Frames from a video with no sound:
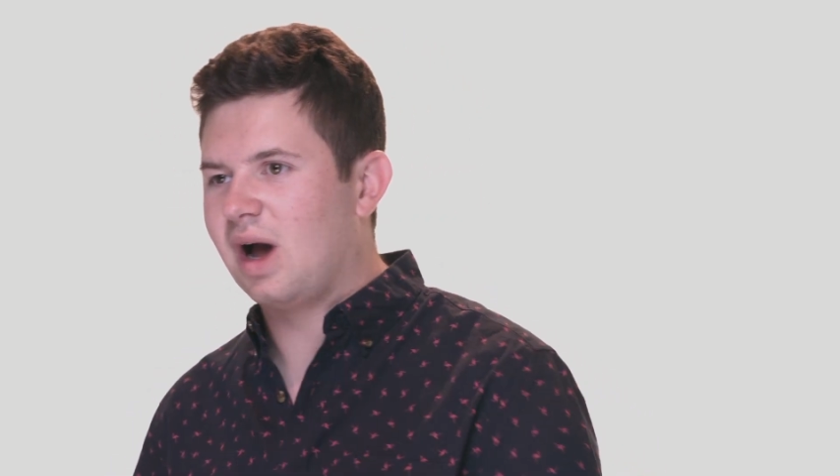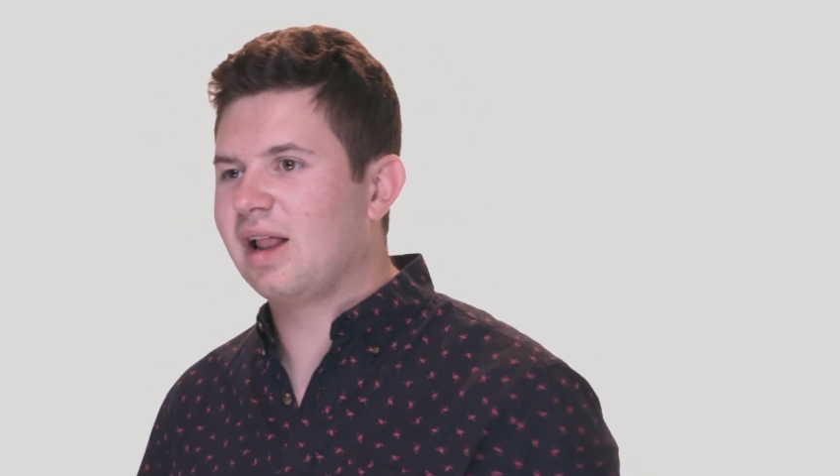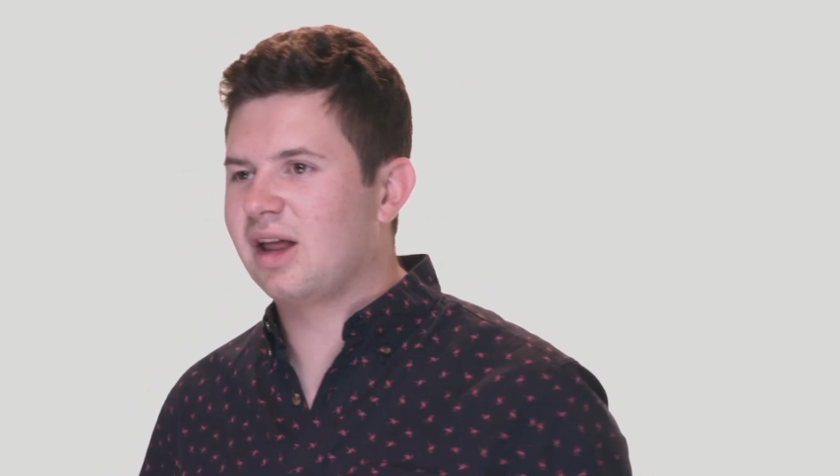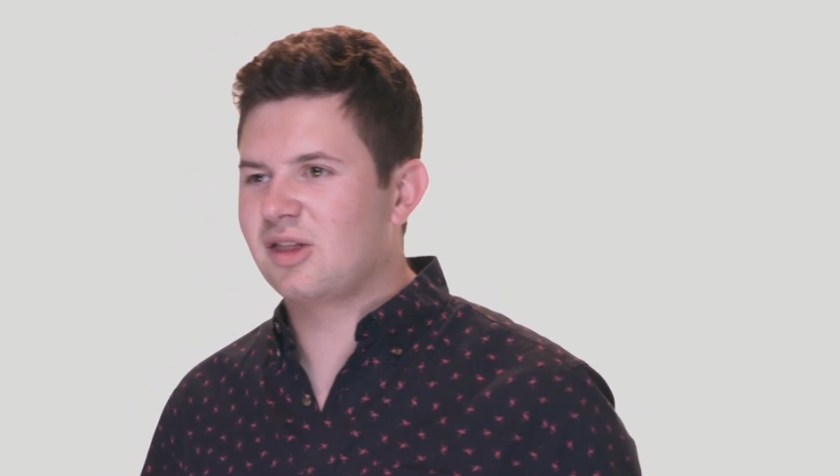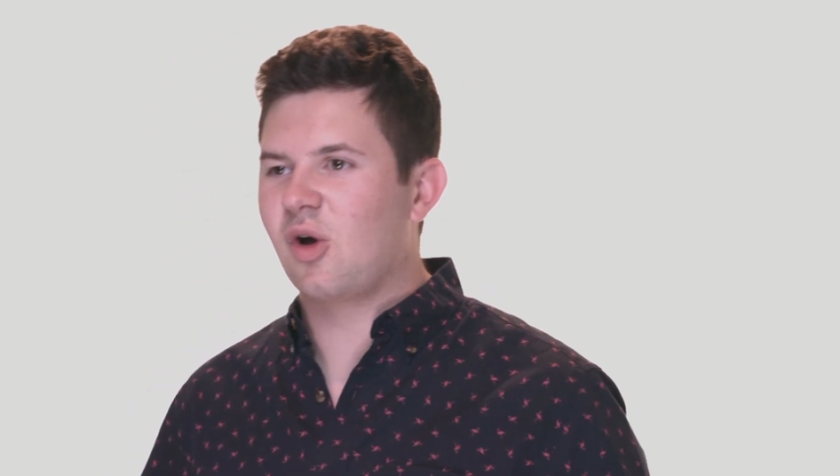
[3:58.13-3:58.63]

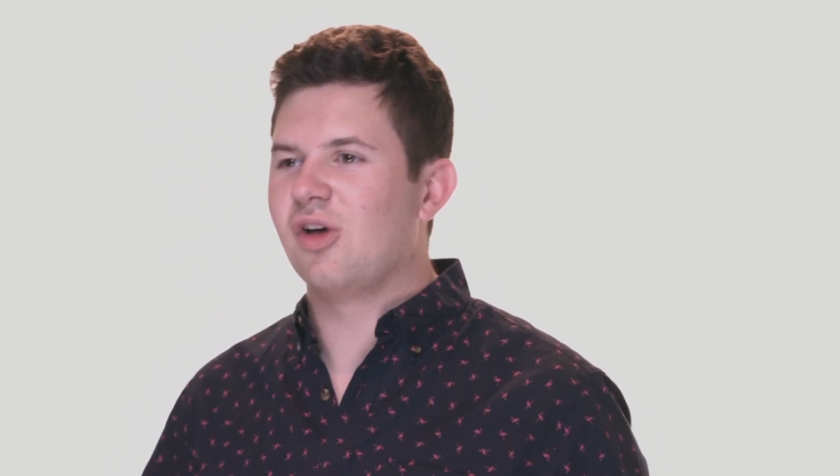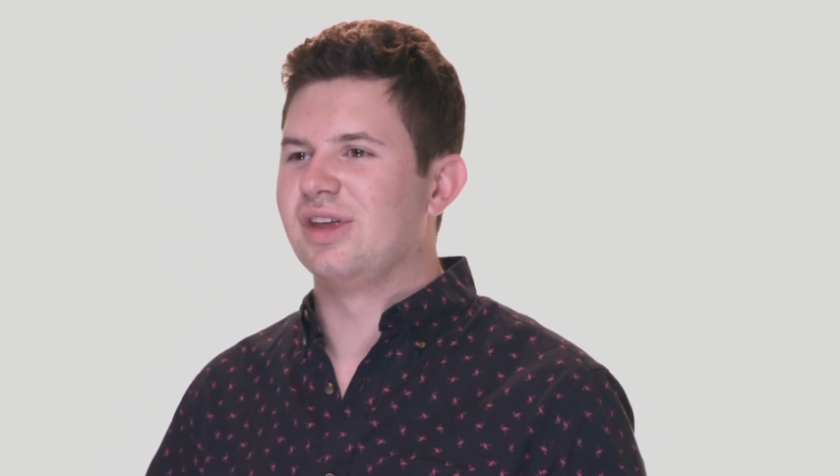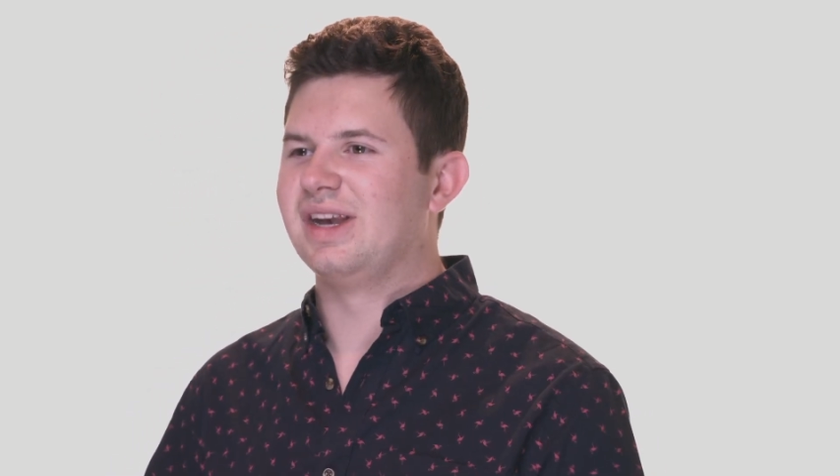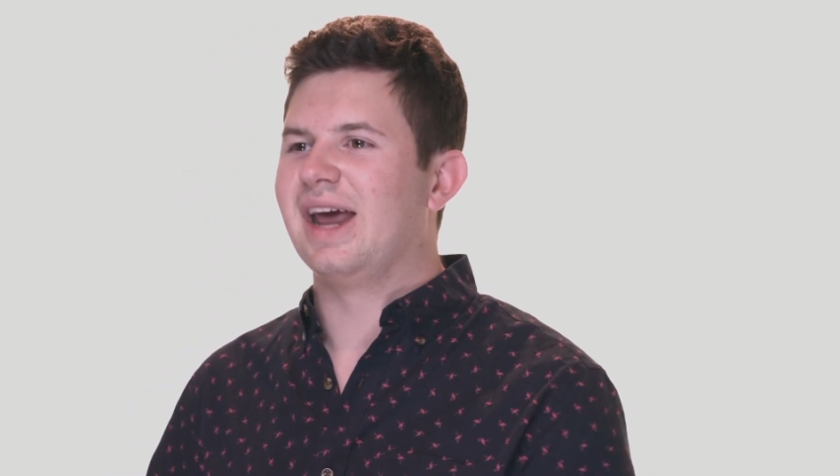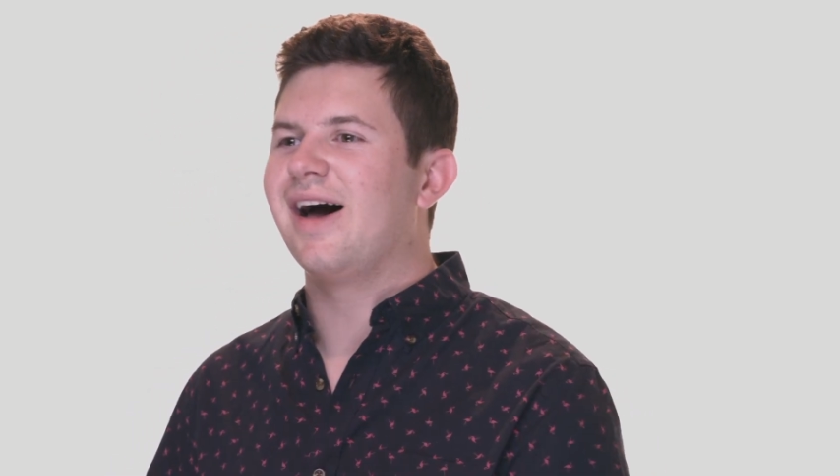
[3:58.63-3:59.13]
I like to call
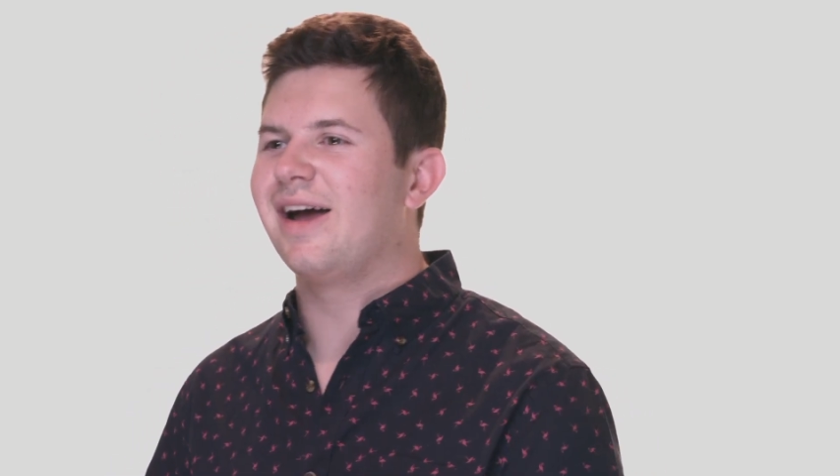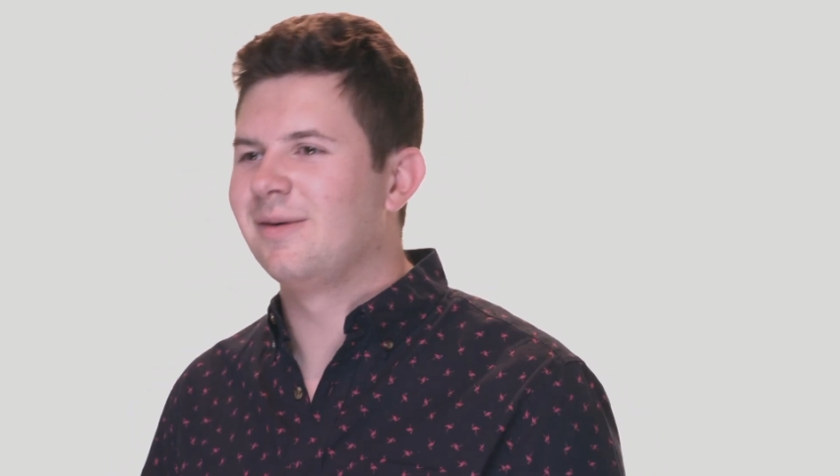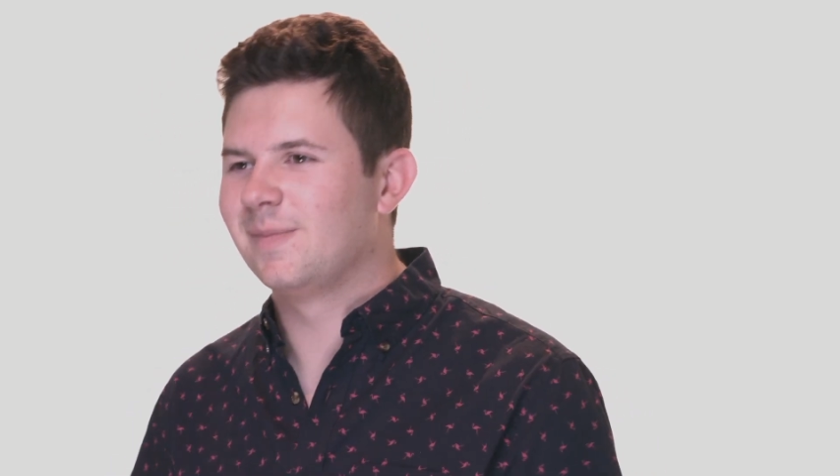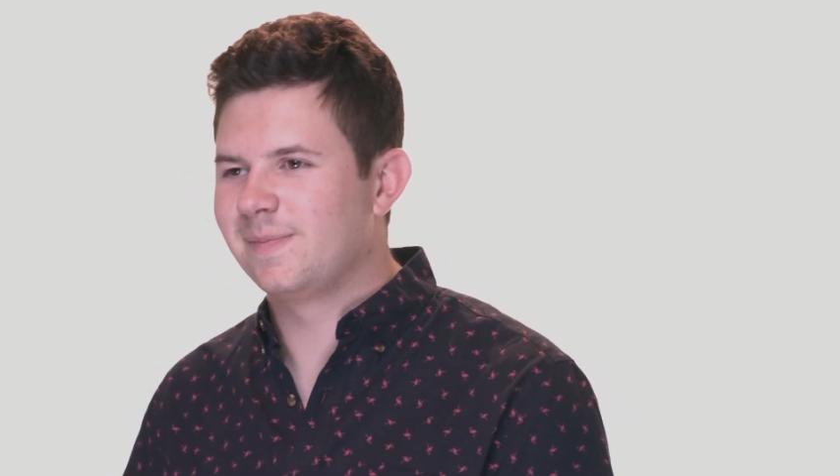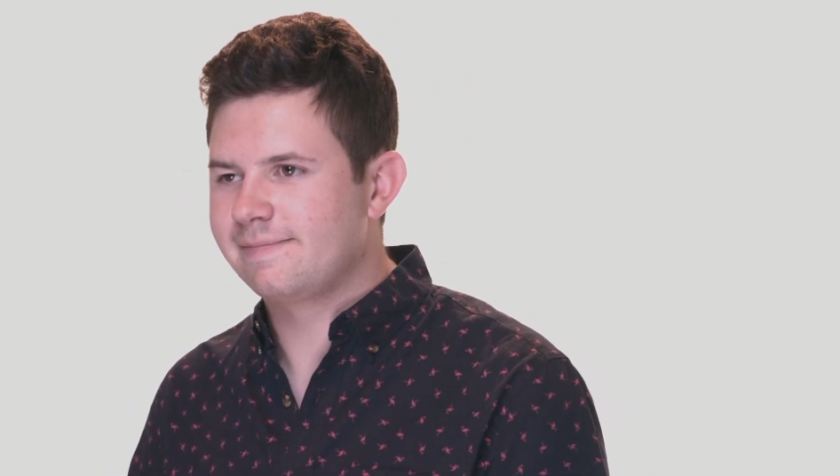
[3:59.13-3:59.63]
it the dead eye.